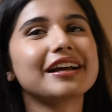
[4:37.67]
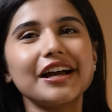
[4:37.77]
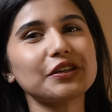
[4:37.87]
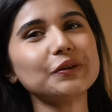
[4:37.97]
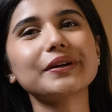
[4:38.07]

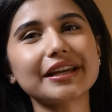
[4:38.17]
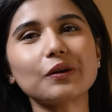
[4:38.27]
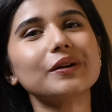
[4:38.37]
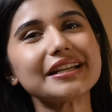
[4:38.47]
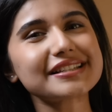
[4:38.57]
You can
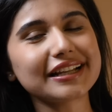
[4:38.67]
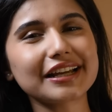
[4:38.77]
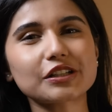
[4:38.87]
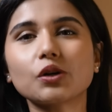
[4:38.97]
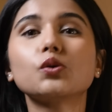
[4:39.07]
only
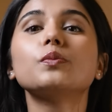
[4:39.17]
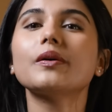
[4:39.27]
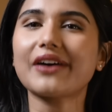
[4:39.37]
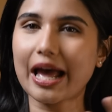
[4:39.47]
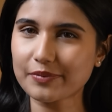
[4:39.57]
select a group
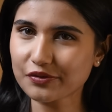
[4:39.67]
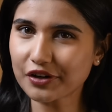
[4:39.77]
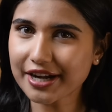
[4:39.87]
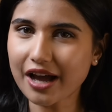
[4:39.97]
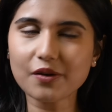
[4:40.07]
of apps for
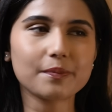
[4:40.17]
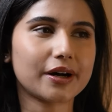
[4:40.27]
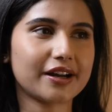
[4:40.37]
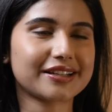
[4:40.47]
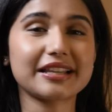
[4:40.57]
now,
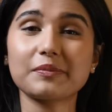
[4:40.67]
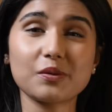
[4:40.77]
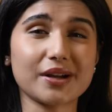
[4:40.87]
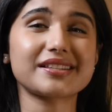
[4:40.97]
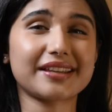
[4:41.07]
but let me
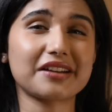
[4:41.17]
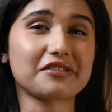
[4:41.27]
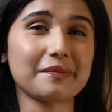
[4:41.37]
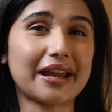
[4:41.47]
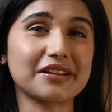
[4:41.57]
once again
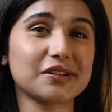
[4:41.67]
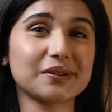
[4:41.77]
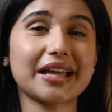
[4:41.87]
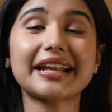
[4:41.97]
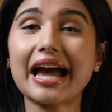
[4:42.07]
remind you
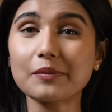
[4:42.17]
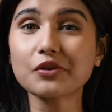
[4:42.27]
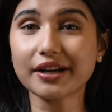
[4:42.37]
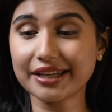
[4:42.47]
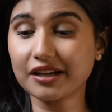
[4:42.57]
that I'm
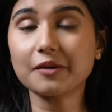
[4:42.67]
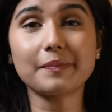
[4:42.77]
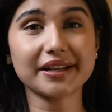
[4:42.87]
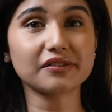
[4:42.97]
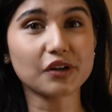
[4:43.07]
running a
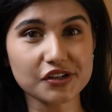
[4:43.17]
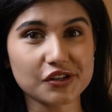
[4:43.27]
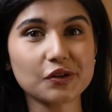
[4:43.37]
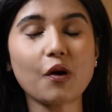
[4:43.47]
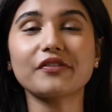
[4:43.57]
beta
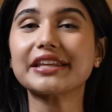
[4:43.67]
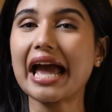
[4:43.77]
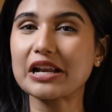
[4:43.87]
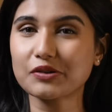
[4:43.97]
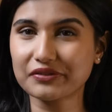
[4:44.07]
version of the
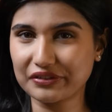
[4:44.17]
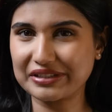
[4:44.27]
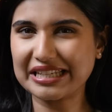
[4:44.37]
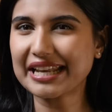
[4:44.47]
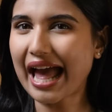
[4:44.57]
Android
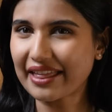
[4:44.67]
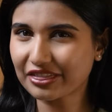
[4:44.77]
15 at